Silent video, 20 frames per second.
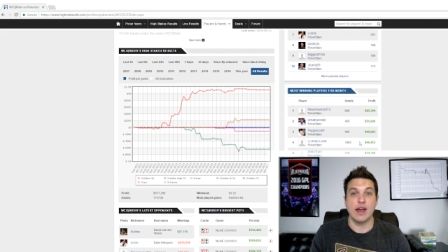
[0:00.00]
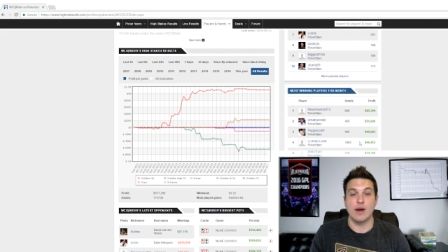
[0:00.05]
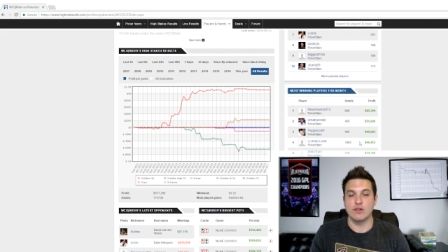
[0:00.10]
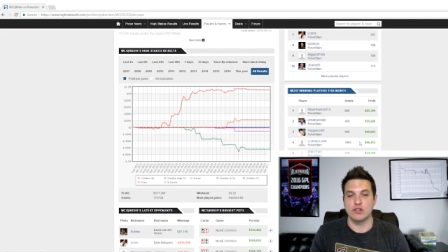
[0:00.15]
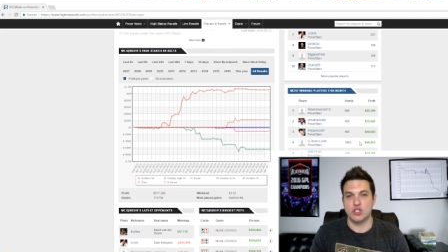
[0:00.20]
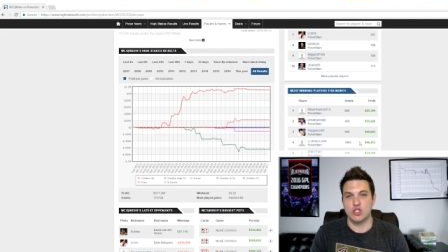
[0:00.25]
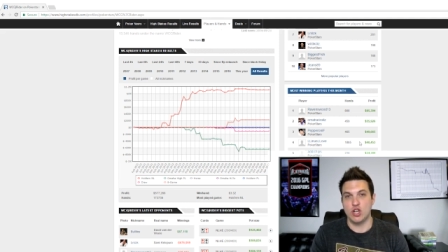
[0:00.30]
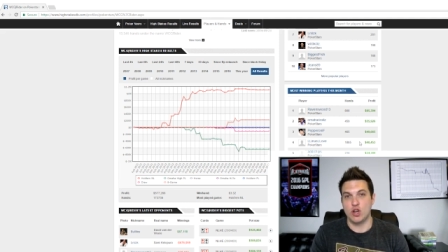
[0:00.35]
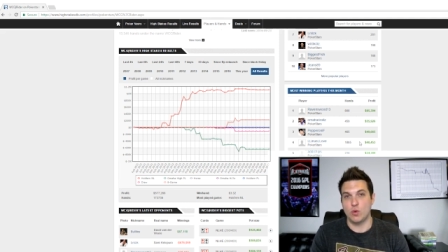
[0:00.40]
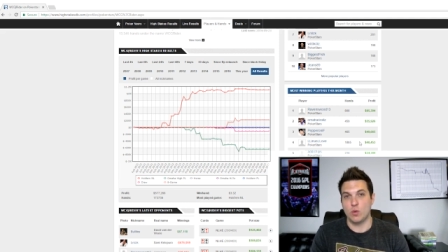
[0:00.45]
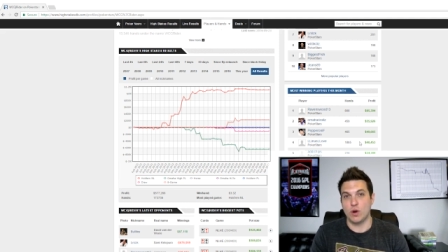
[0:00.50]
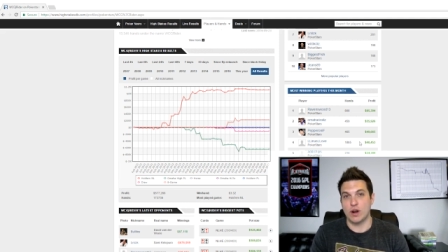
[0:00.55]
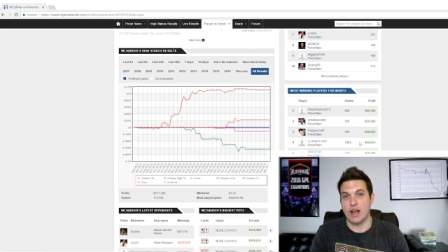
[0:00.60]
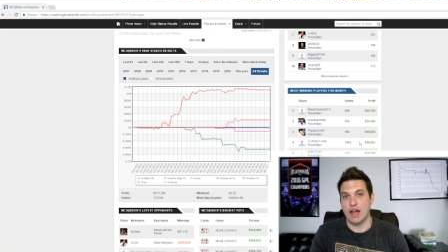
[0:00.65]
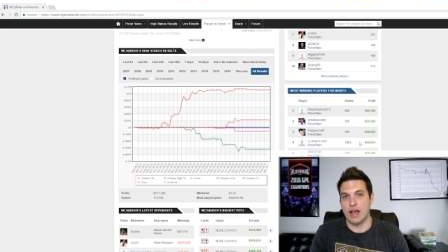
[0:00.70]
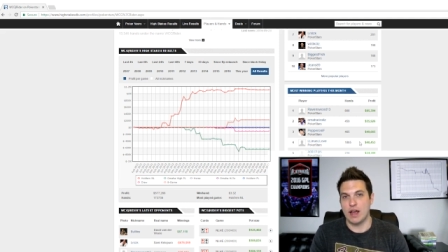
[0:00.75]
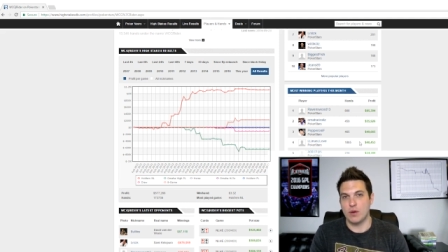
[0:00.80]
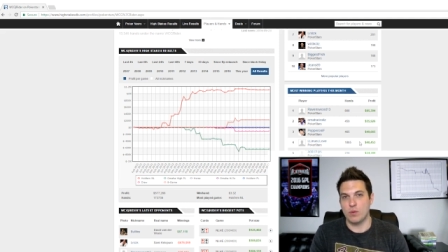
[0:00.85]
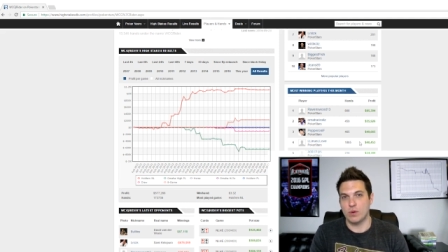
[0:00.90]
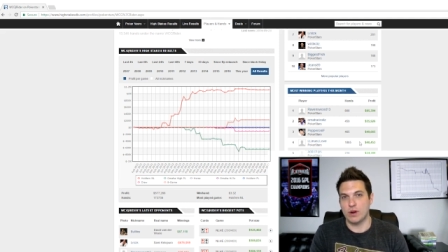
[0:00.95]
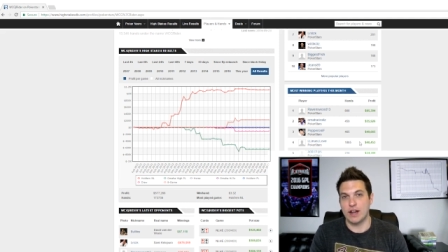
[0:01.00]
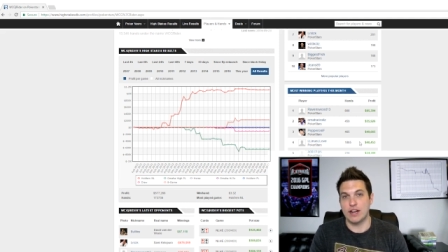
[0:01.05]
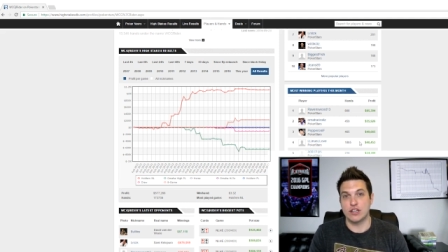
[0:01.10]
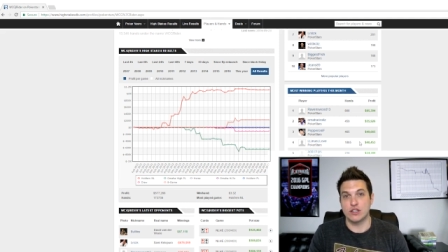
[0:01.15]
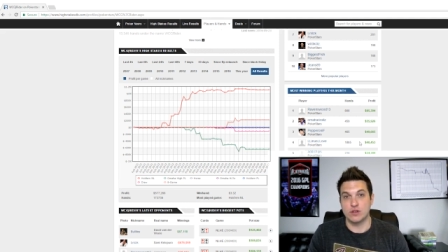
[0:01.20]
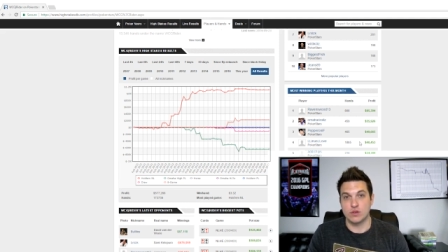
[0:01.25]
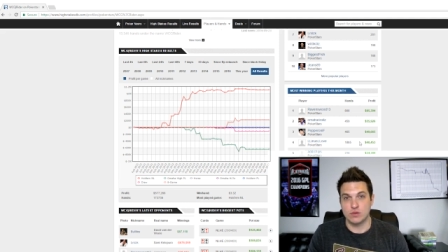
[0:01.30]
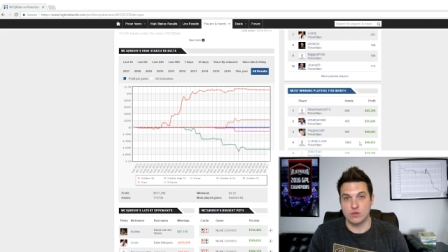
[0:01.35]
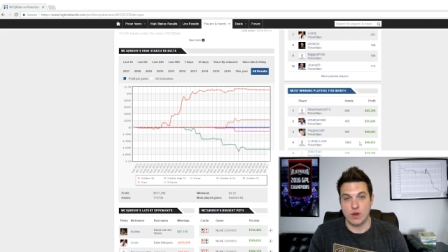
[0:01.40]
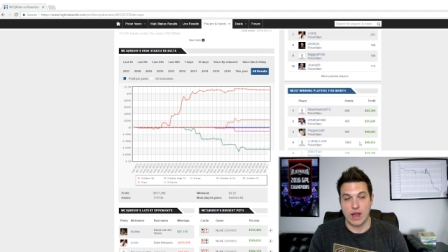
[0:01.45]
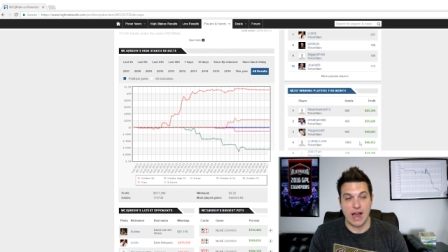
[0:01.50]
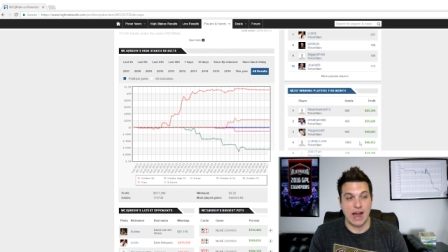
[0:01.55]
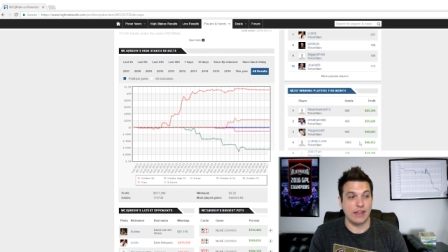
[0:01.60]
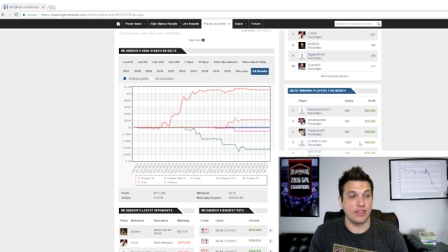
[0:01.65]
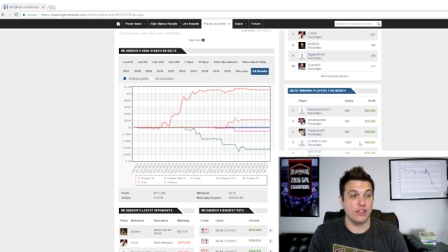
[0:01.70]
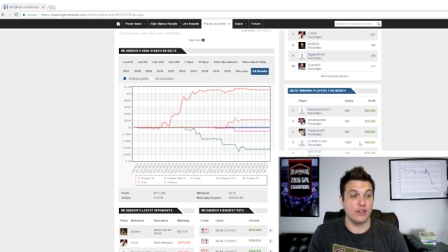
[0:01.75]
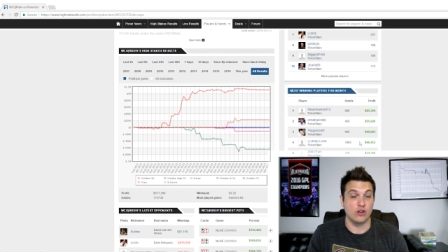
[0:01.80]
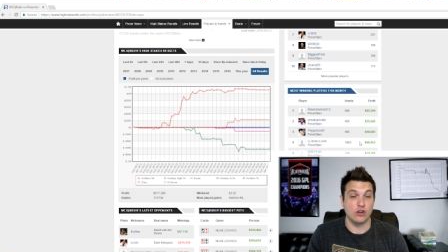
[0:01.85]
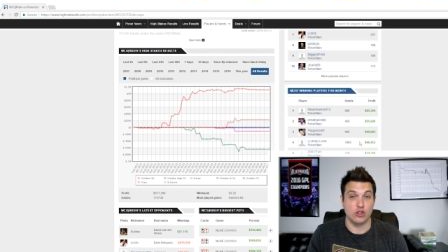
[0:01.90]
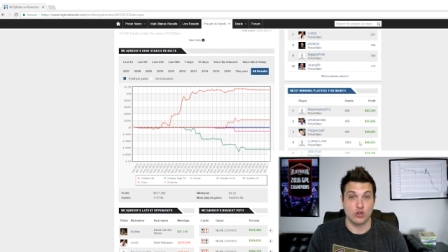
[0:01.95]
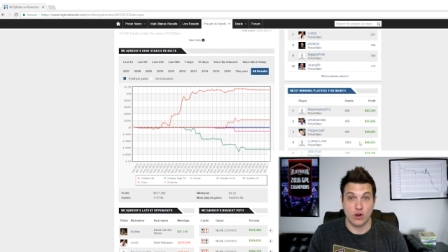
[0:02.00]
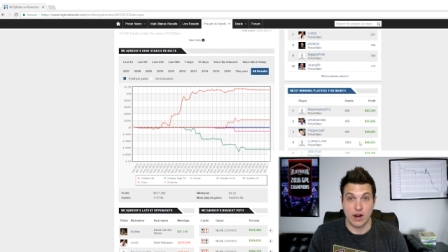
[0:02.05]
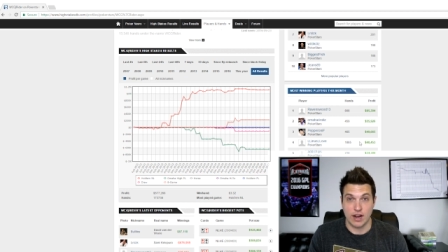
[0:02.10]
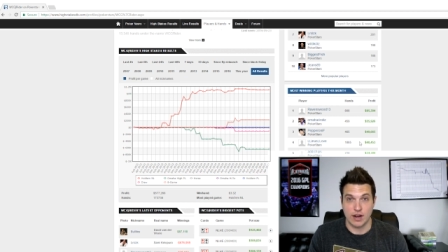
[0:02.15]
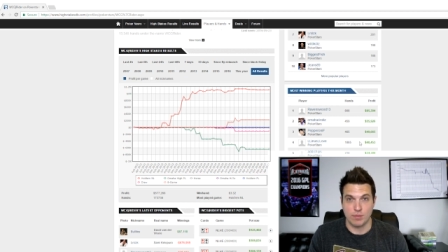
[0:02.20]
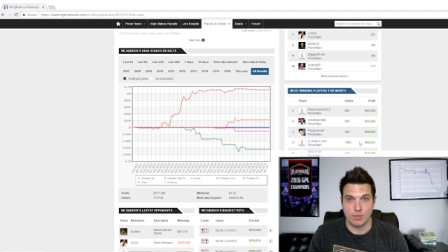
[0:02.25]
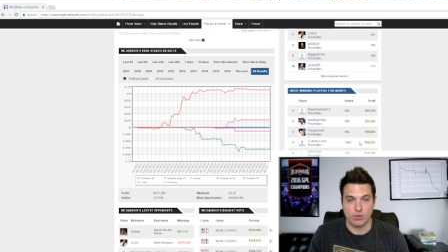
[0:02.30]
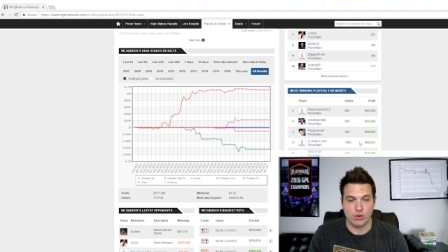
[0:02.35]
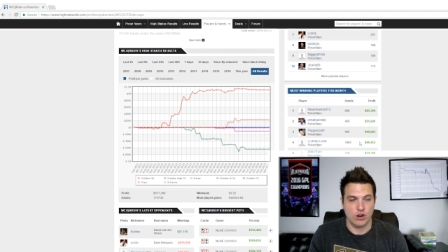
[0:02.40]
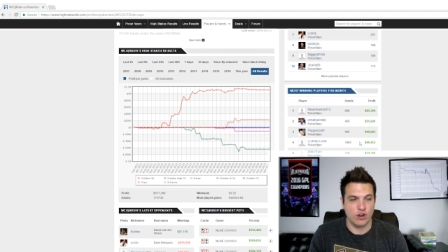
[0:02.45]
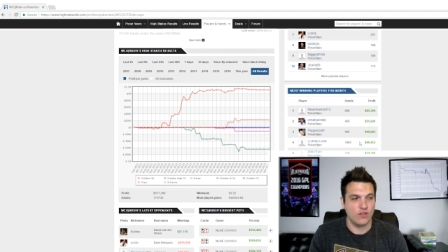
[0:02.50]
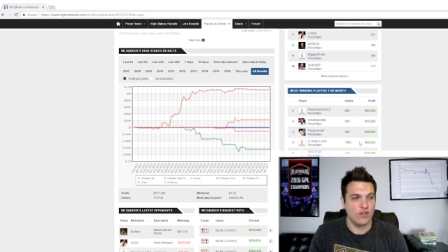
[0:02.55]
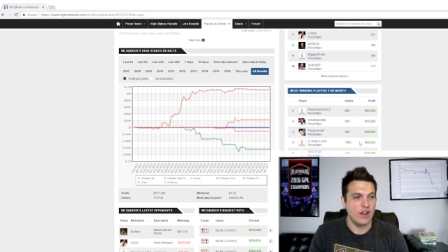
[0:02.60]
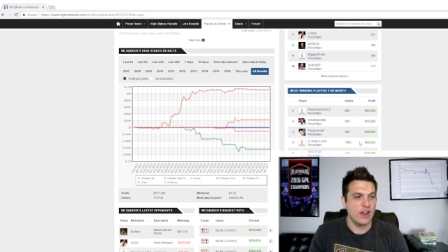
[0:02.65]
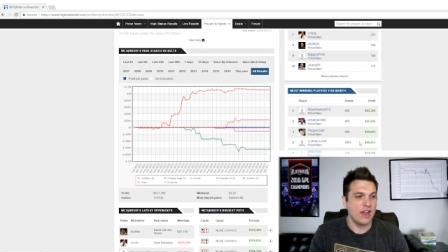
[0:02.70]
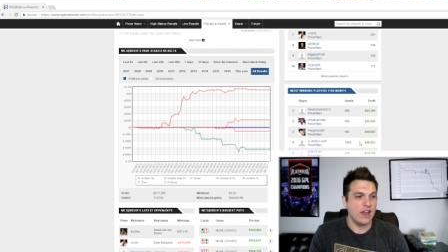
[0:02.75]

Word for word: I was doing what I had to do to try and improve.